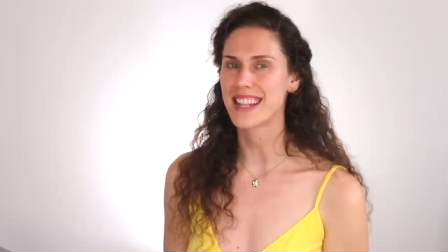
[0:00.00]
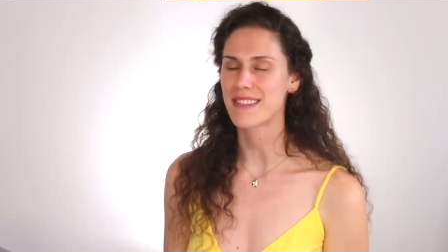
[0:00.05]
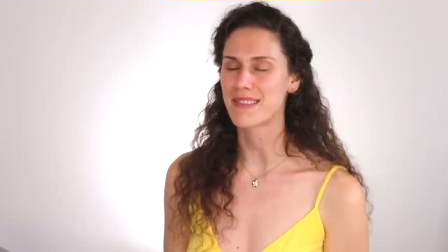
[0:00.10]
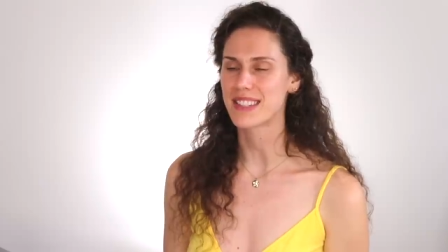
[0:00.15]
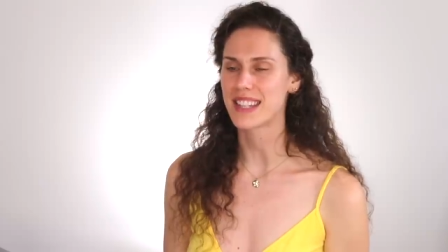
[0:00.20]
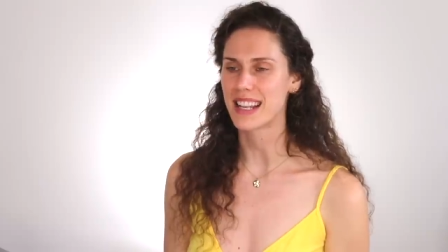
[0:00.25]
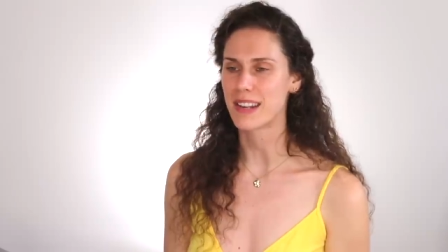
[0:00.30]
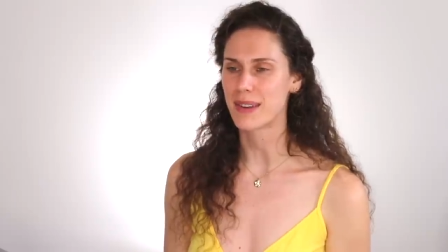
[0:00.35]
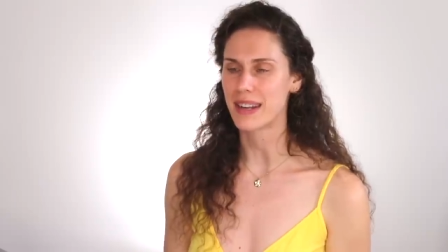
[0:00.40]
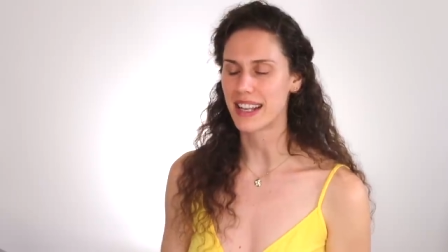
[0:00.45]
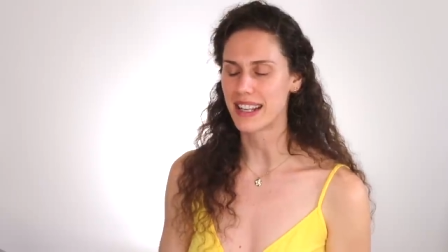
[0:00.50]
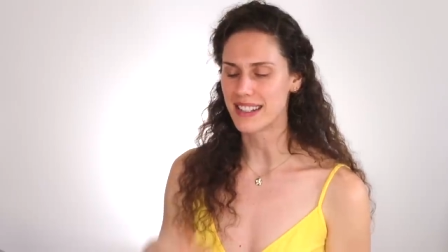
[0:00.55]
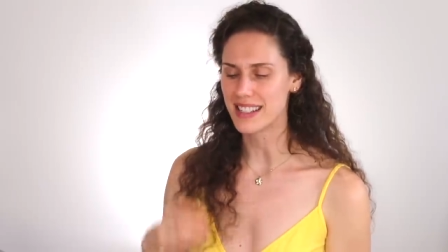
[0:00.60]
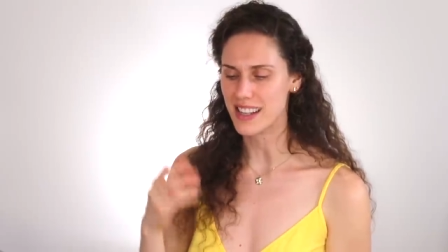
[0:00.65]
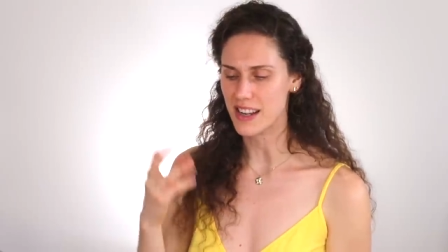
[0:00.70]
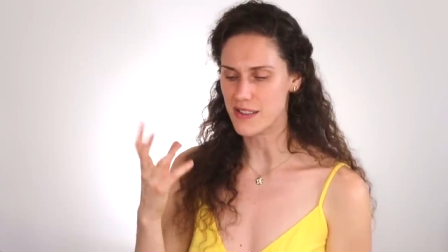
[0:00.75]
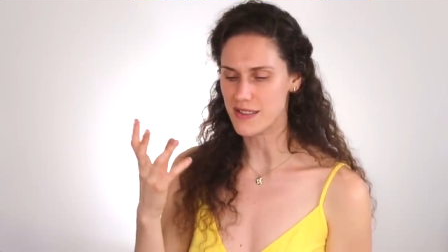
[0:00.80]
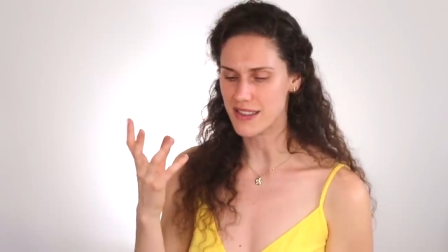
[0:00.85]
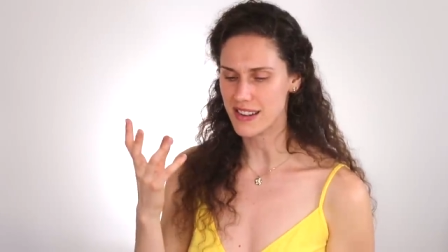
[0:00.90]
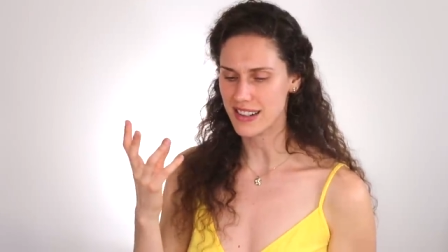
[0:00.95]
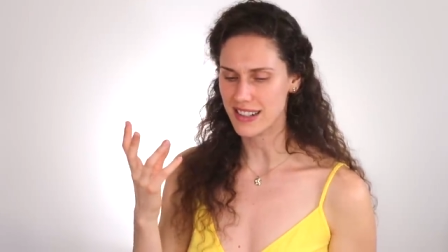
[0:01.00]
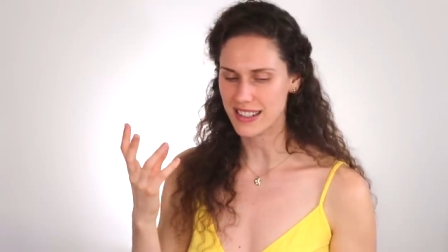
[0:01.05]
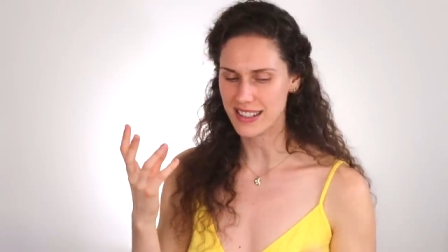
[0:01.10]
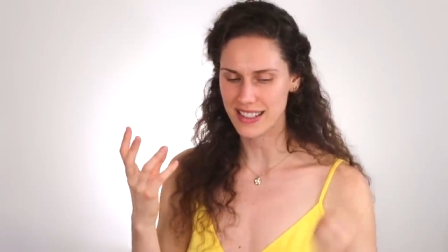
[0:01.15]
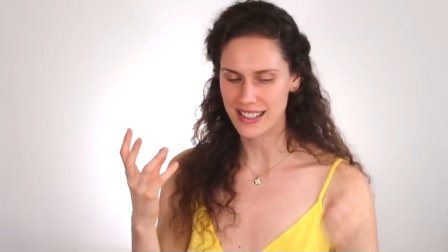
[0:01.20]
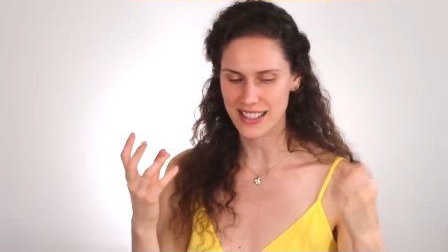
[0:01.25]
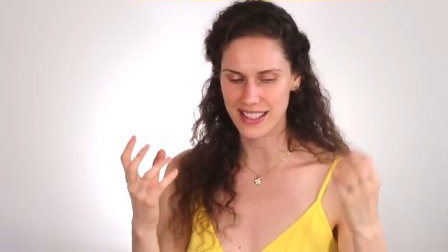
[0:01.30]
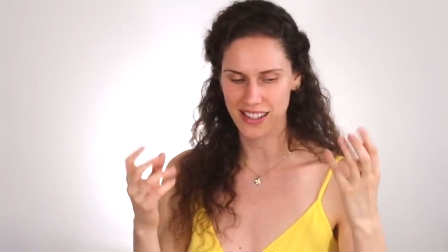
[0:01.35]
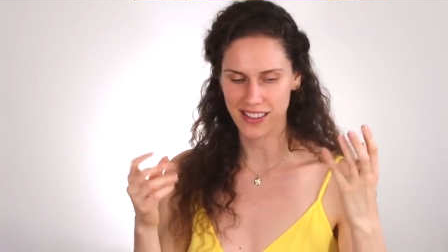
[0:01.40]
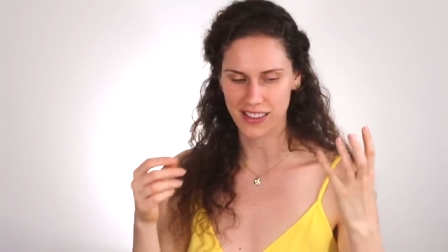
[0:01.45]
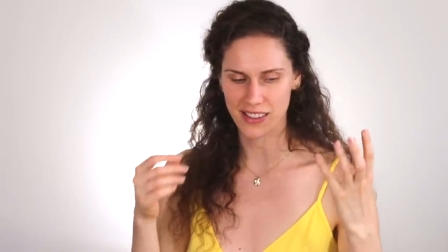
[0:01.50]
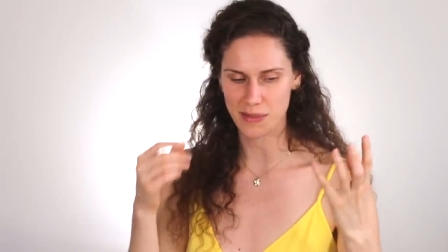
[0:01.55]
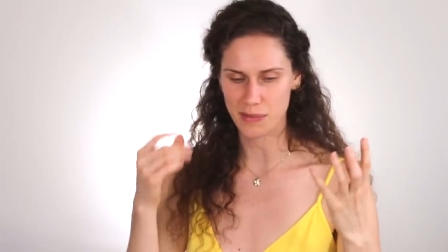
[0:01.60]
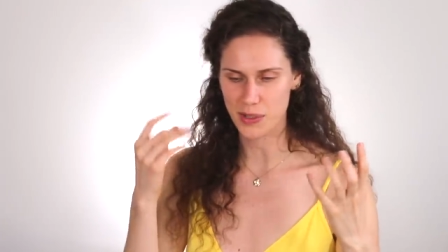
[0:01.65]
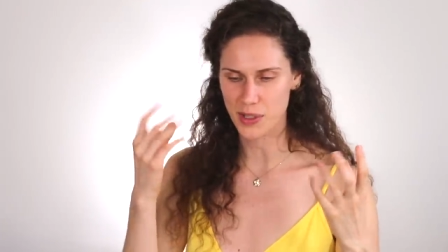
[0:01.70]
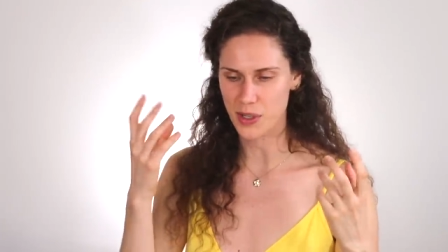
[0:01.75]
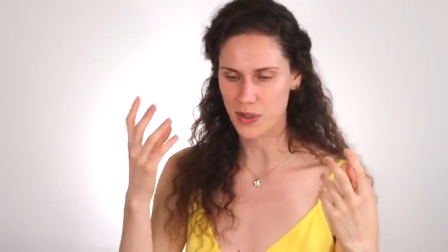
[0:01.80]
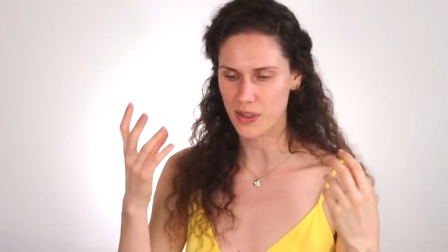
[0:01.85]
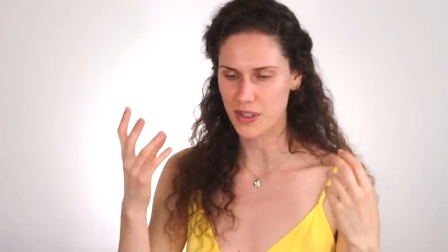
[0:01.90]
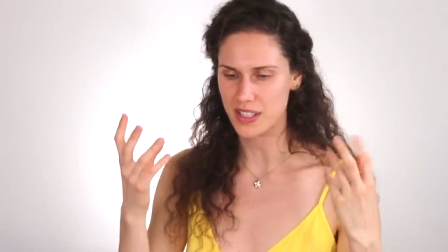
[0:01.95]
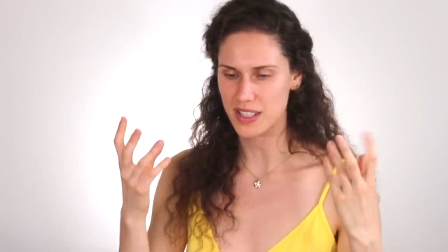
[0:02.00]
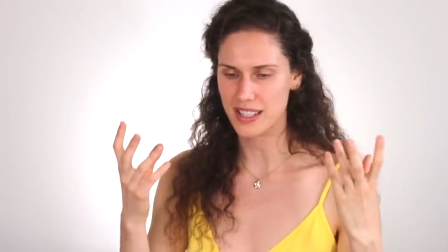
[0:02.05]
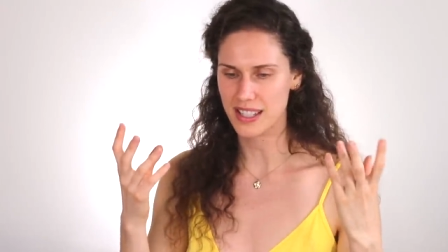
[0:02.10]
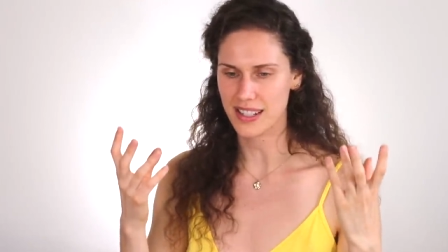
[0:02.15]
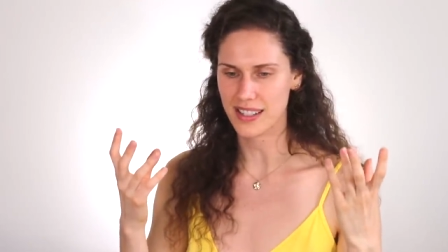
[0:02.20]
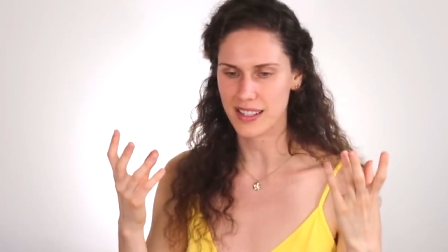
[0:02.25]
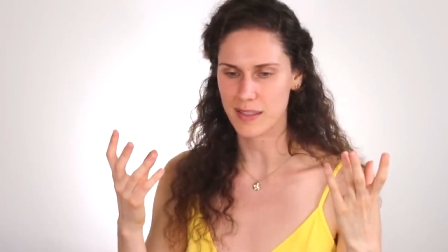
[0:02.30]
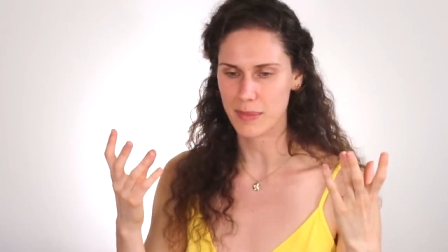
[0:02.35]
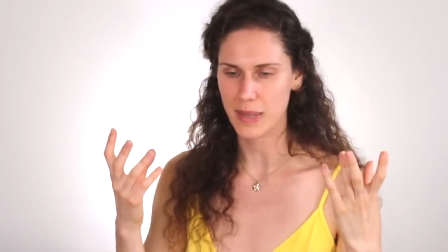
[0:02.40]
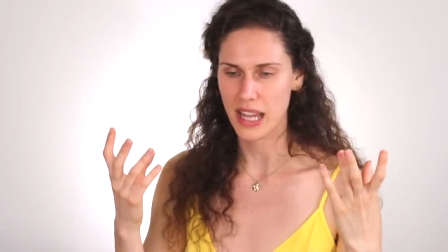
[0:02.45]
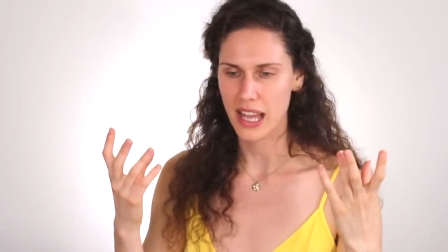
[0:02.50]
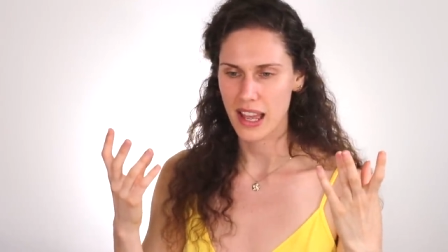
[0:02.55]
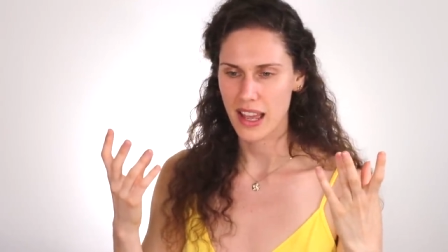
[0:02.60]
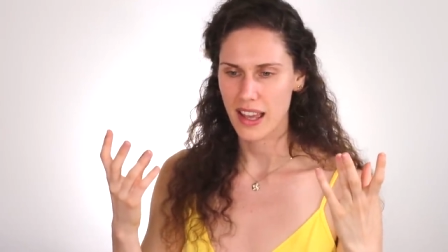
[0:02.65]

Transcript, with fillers: I was like, wait, a toner, serum, toner, serum.